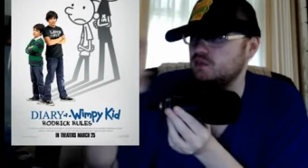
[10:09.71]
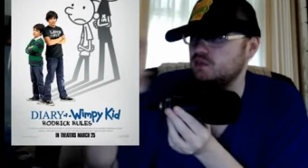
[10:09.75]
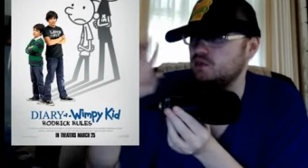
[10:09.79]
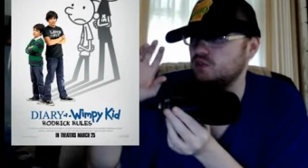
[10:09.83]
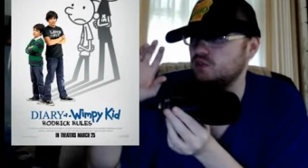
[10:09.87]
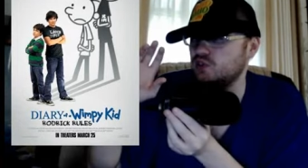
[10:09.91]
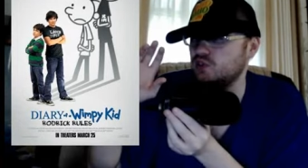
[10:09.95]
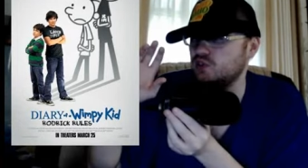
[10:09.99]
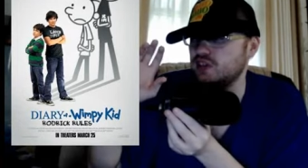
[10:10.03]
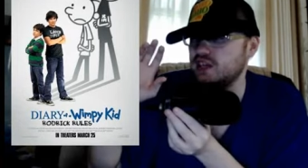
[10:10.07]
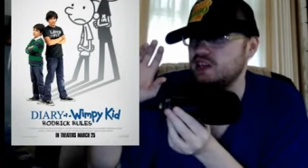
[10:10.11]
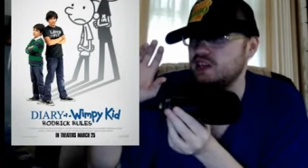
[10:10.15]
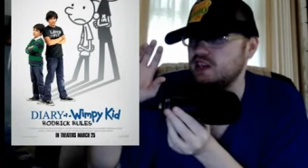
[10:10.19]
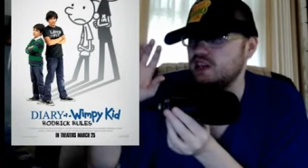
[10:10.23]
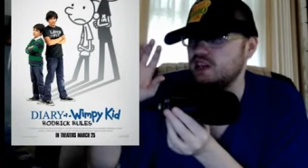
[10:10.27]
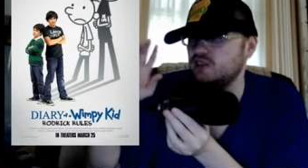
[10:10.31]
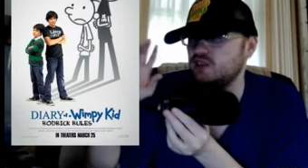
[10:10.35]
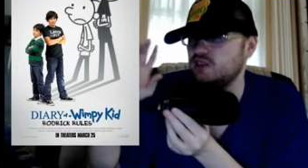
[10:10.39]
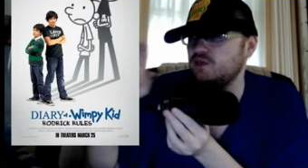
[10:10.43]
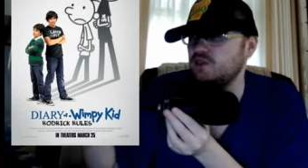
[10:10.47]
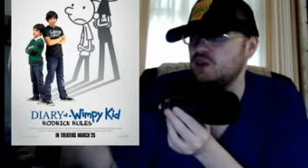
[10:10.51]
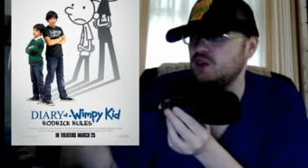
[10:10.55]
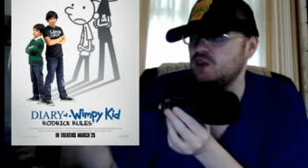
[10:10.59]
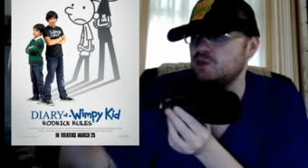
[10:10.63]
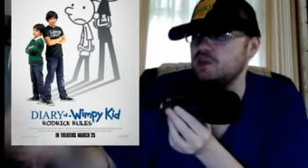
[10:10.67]
Lead kids
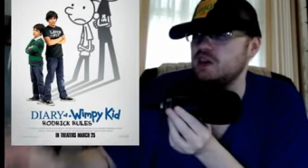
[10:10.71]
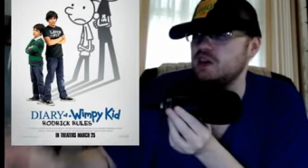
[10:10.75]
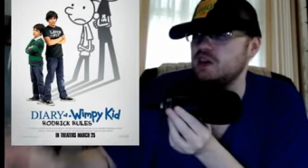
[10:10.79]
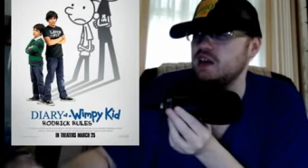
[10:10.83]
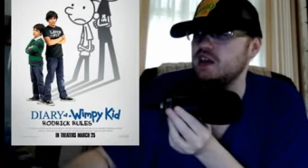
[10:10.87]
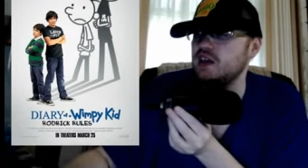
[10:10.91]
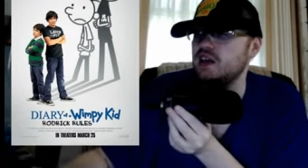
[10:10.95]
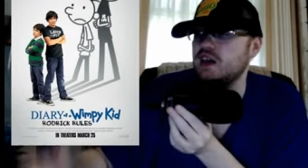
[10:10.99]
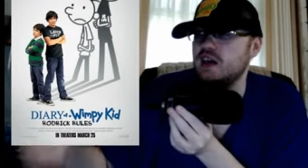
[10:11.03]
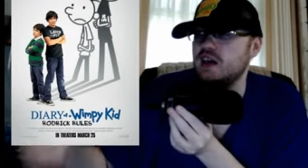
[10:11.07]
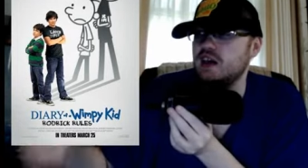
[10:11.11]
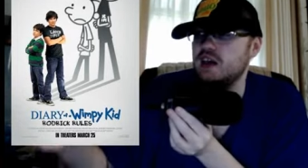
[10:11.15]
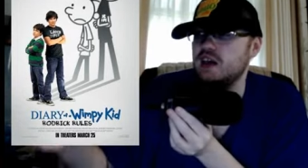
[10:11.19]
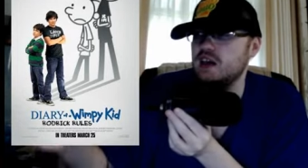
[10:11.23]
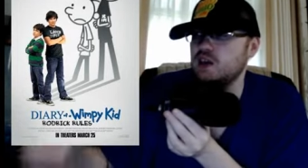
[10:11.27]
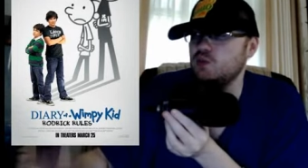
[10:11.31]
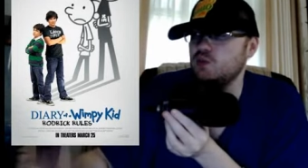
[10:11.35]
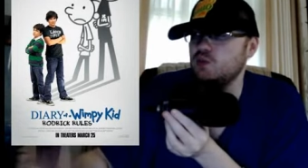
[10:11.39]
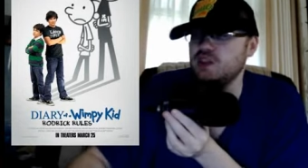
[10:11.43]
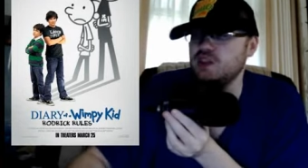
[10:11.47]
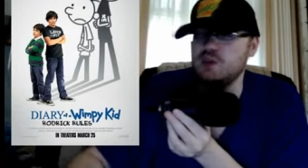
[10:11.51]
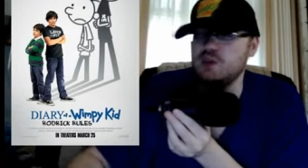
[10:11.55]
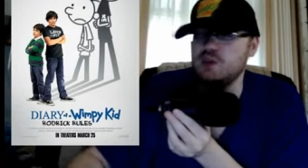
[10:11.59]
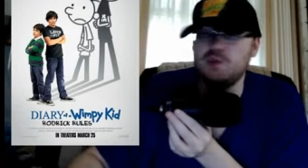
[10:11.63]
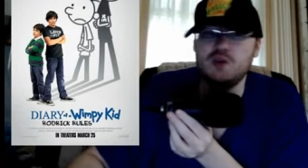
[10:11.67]
filming it.
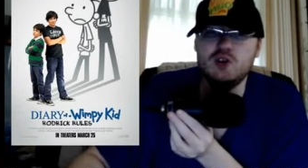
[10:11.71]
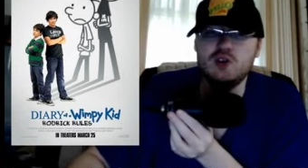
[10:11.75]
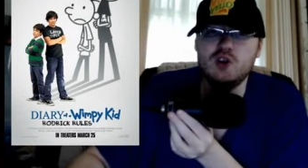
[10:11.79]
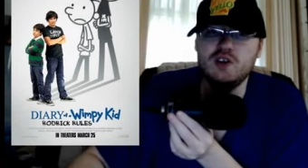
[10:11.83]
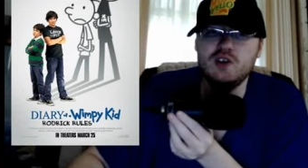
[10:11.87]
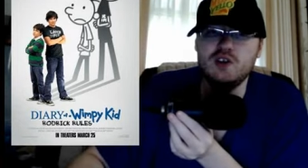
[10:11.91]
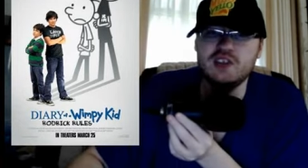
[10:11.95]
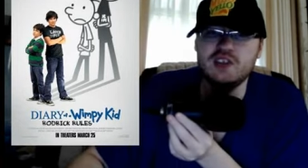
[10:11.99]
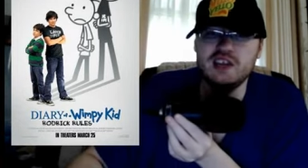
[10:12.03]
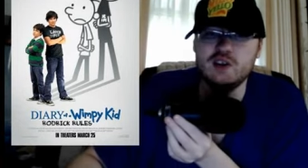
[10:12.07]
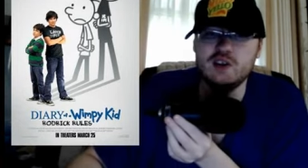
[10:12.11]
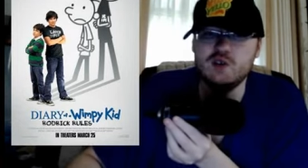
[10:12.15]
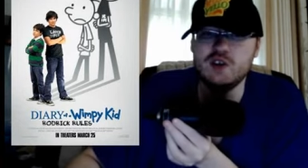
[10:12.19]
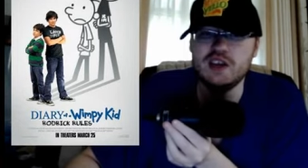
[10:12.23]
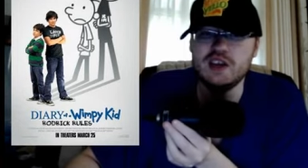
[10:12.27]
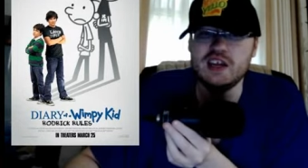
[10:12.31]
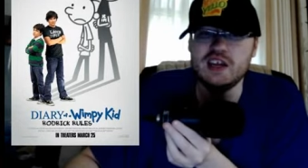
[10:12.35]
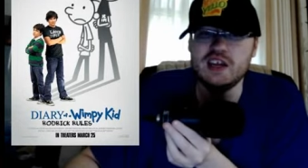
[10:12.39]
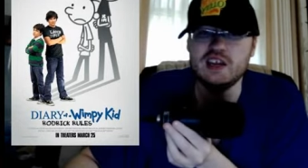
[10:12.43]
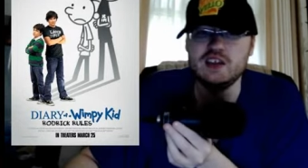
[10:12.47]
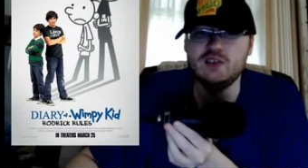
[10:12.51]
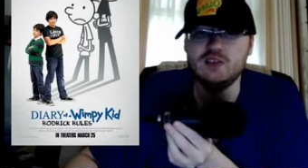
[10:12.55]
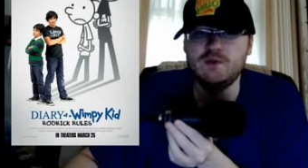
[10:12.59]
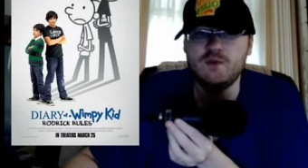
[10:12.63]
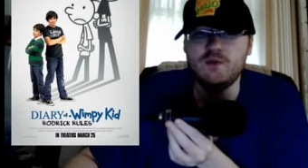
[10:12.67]
When they put it on the internet, it
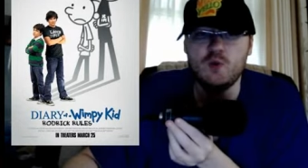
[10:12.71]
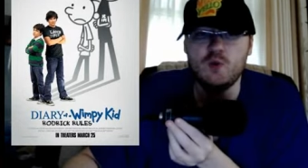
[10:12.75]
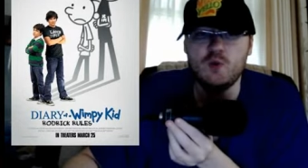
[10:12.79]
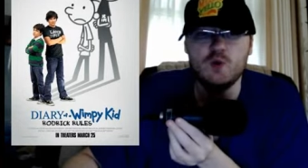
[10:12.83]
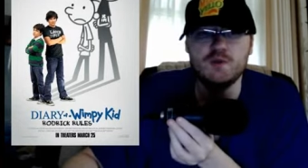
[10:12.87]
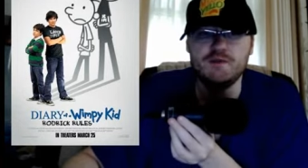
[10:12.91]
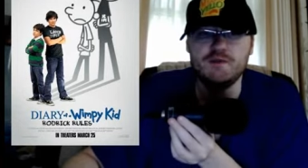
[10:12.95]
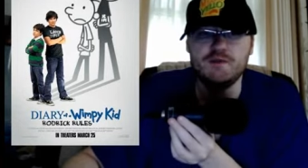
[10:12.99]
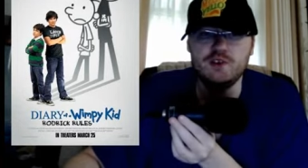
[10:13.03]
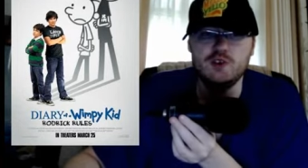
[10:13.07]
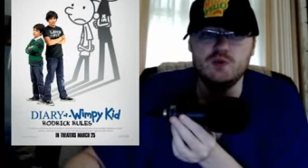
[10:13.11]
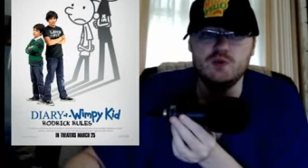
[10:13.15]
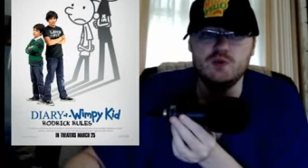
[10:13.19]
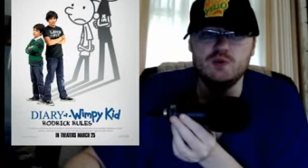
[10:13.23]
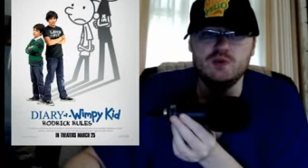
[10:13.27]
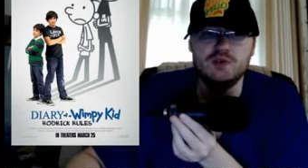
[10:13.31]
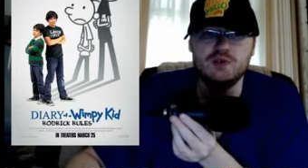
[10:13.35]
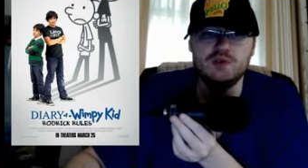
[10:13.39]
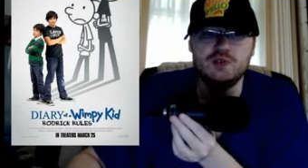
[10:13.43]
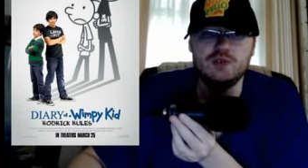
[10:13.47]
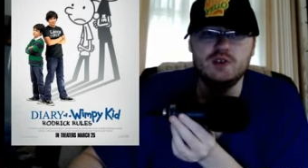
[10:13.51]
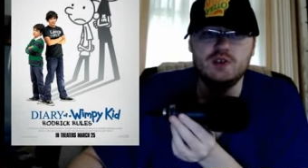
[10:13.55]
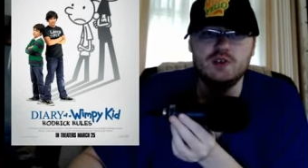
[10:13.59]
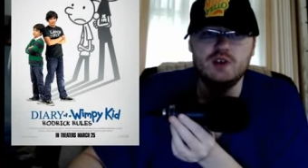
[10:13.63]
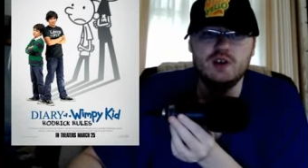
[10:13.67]
gets four
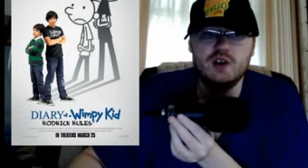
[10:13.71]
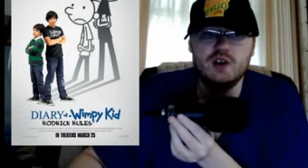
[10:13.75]
views.